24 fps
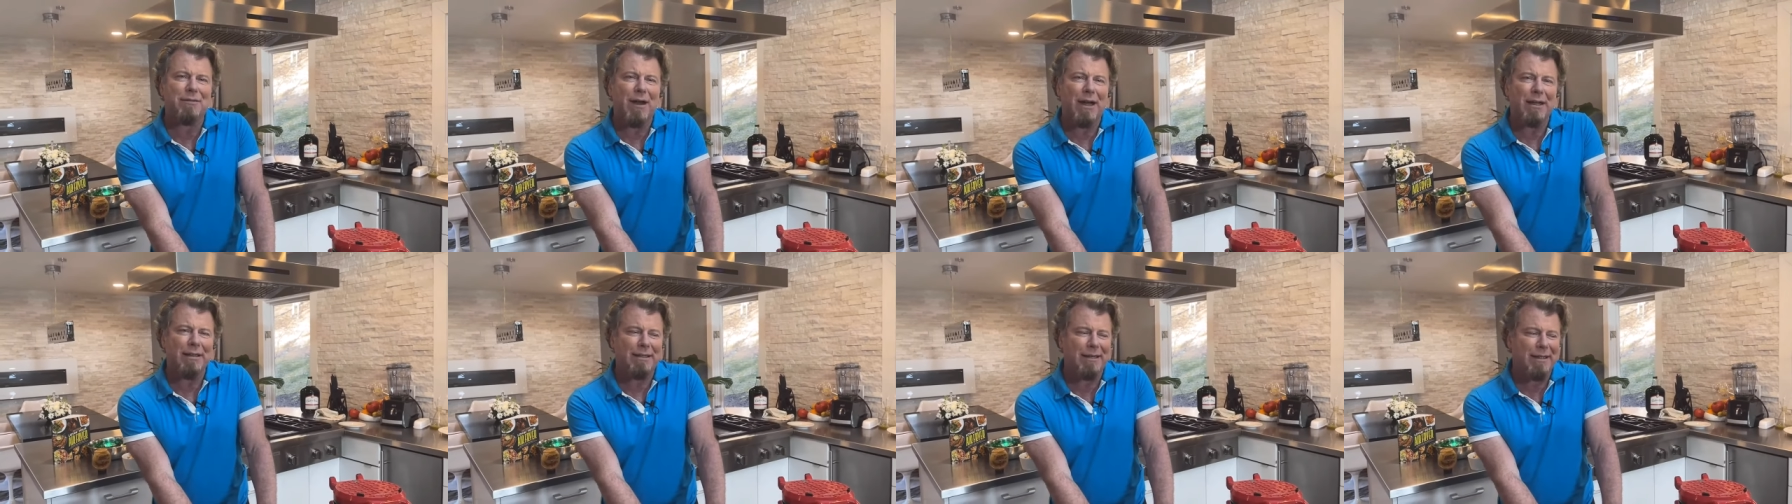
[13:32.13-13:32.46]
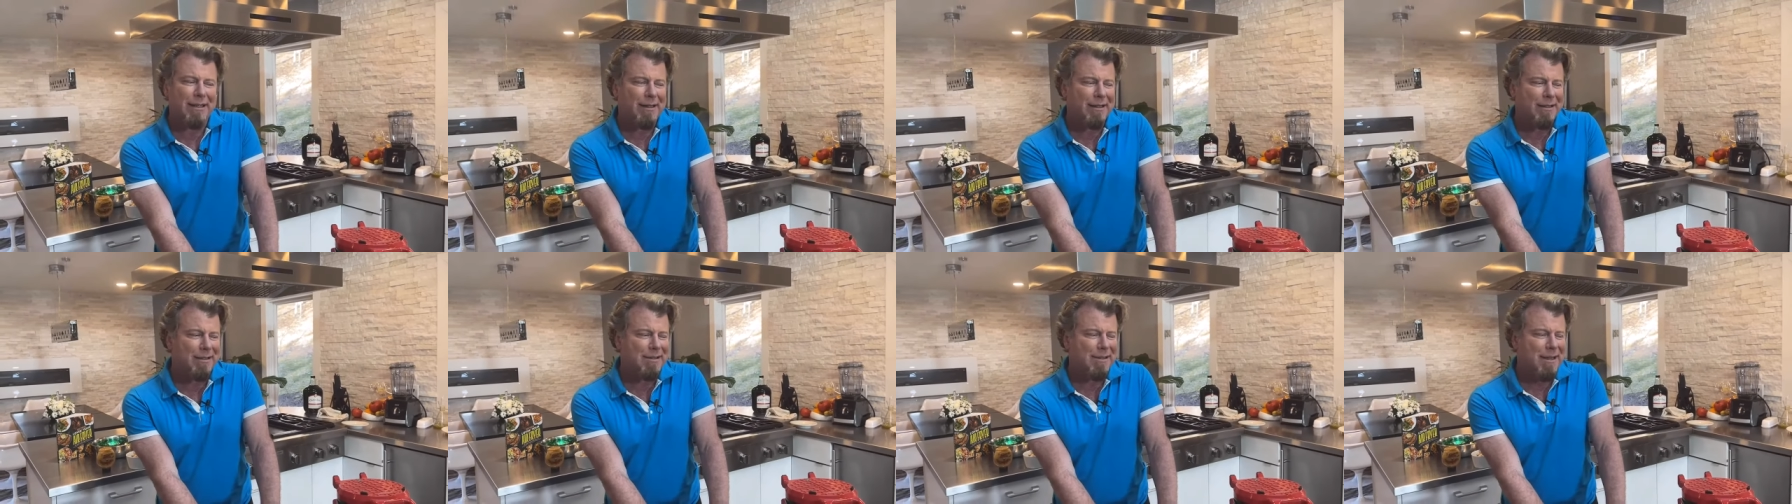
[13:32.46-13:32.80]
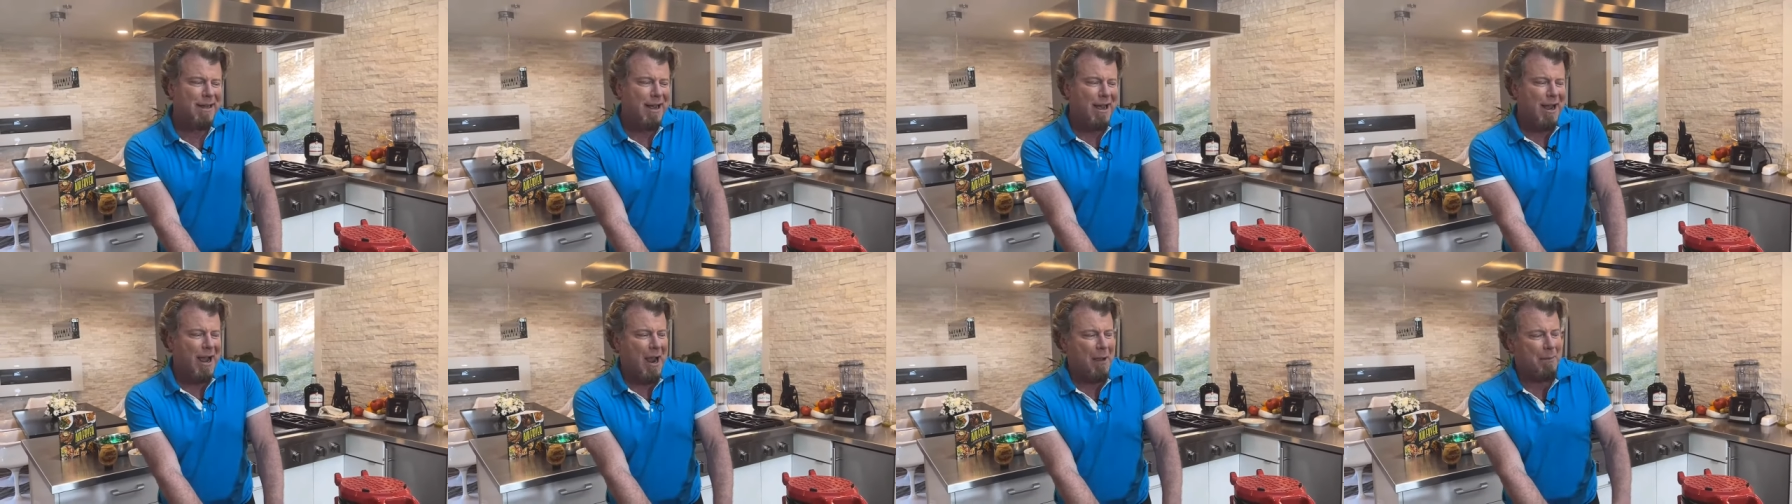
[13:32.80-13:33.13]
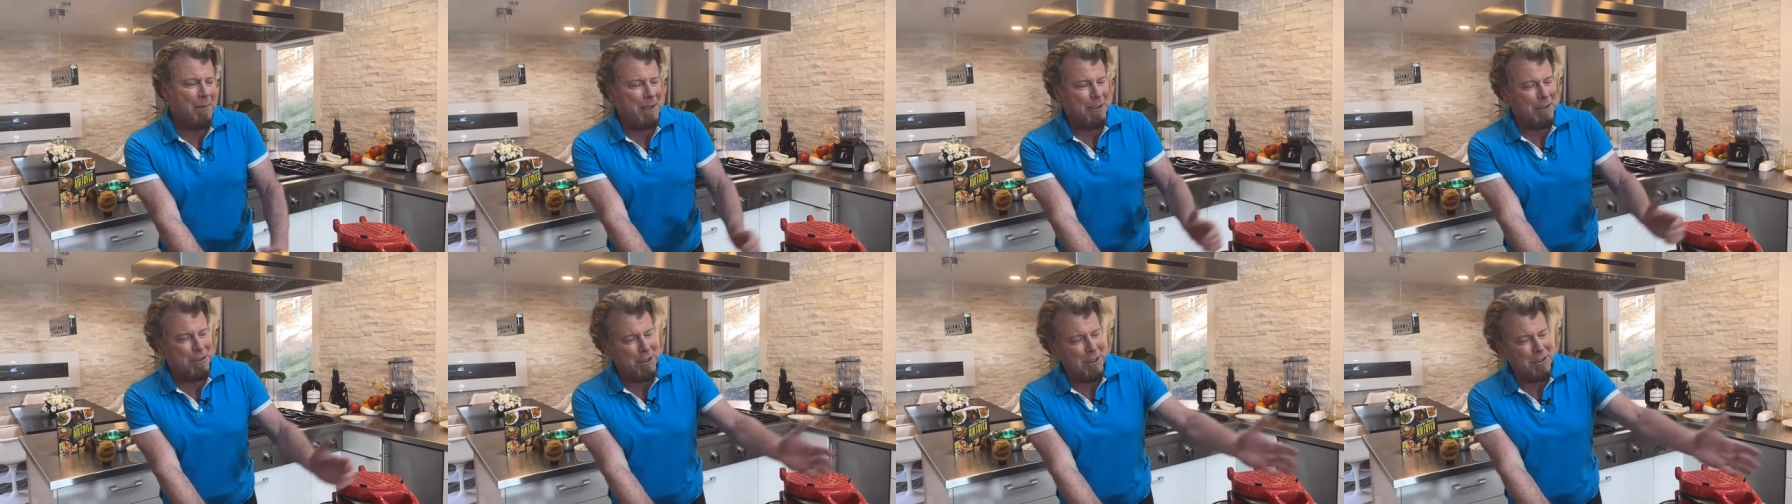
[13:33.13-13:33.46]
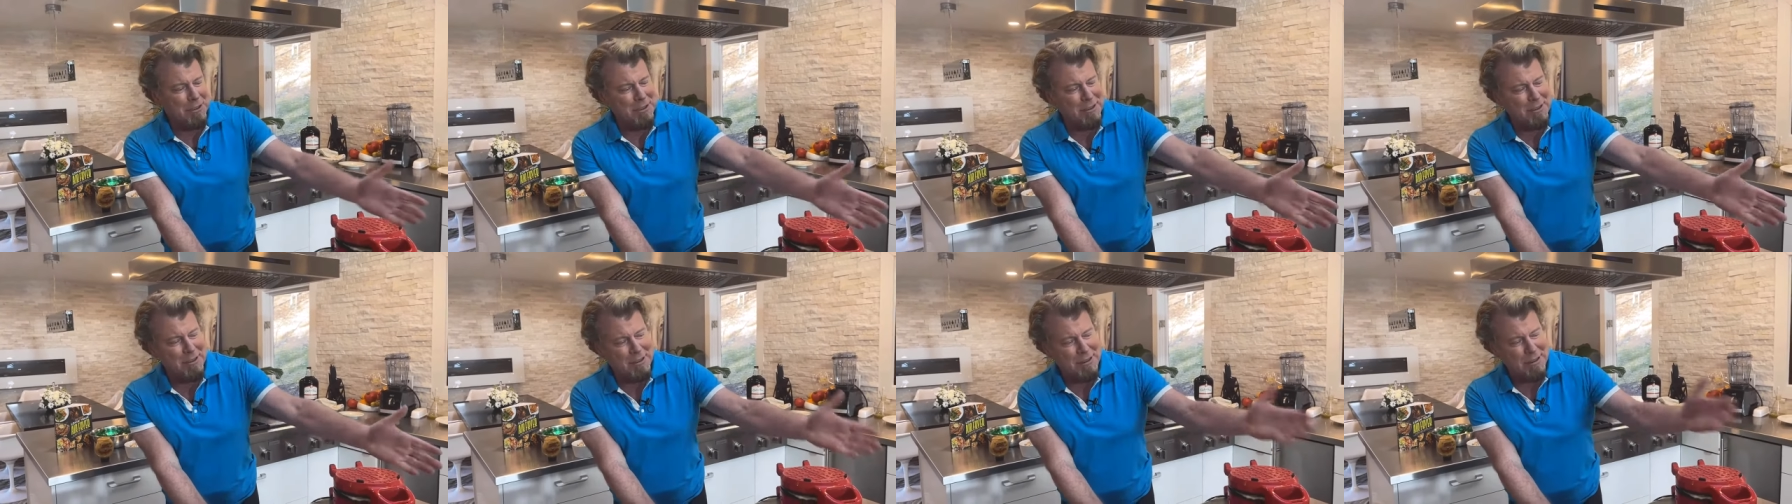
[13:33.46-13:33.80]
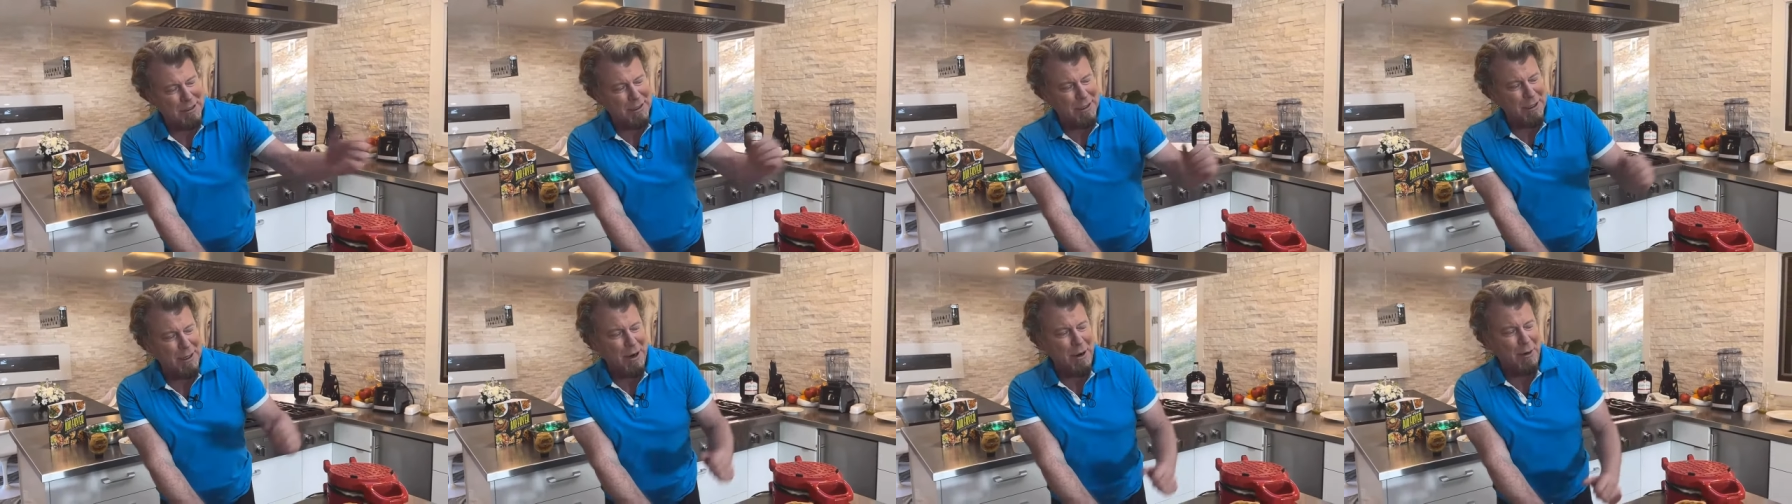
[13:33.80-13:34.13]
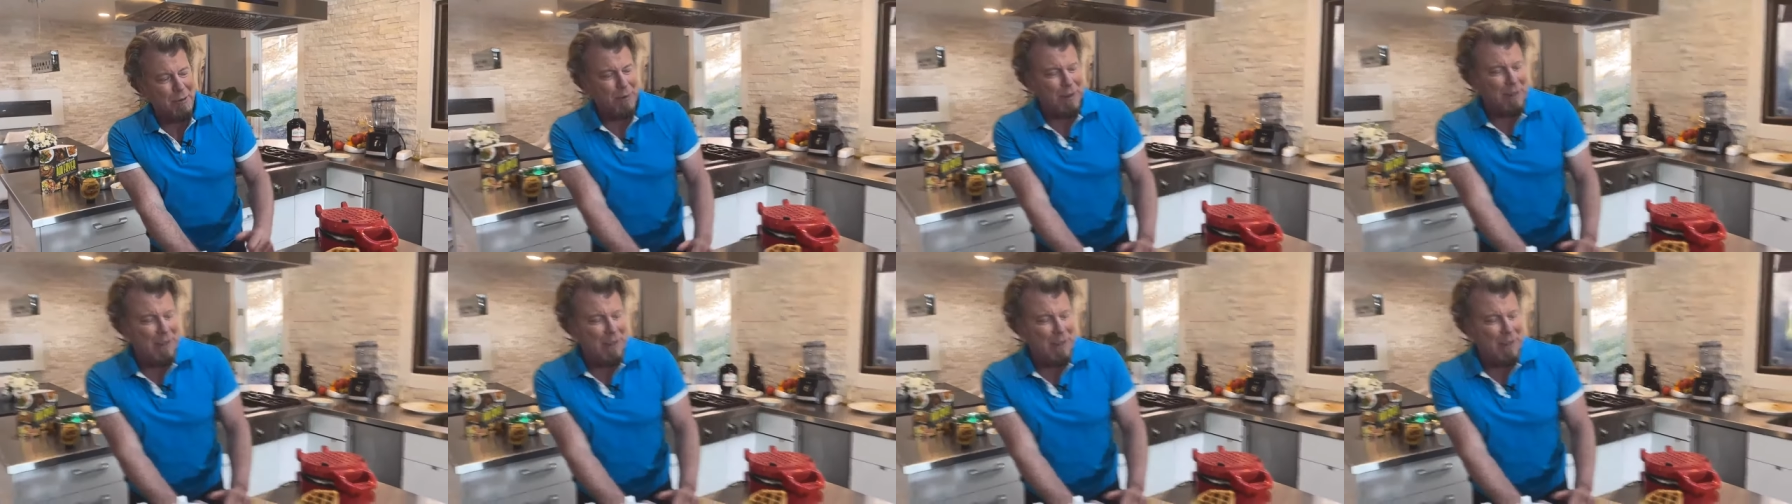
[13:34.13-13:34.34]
of ideas. I mean, just you